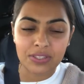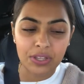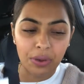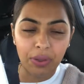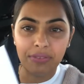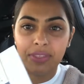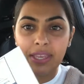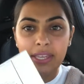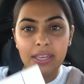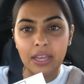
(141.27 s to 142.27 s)
So if
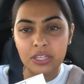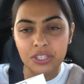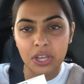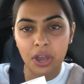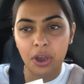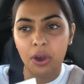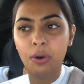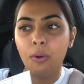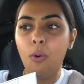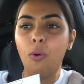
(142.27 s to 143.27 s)
they need a
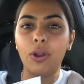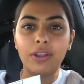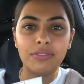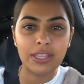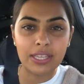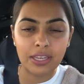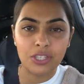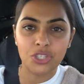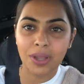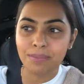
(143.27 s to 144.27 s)
tow, or if they need
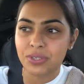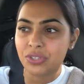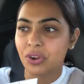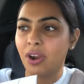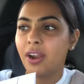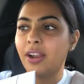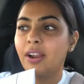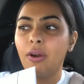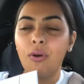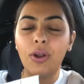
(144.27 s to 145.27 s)
a jump
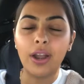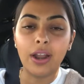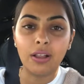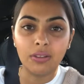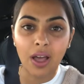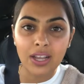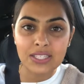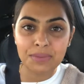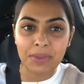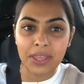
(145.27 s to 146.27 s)
start, or a
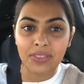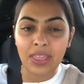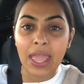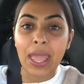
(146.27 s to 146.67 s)
locksmith,